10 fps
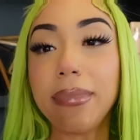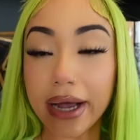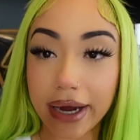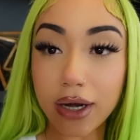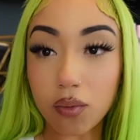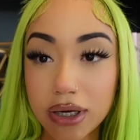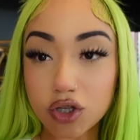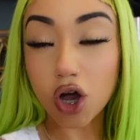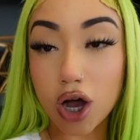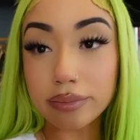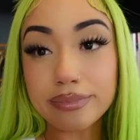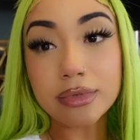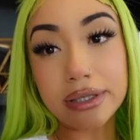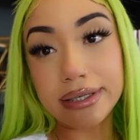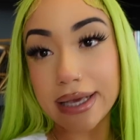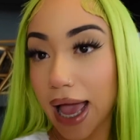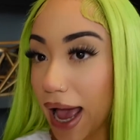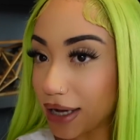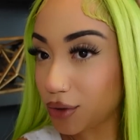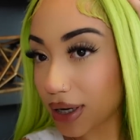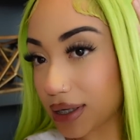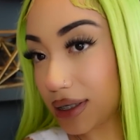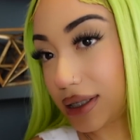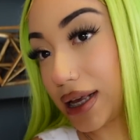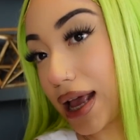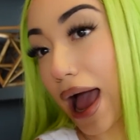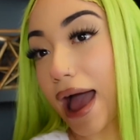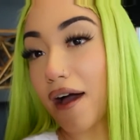But anyways, y'all, yeah, as you guys can see, I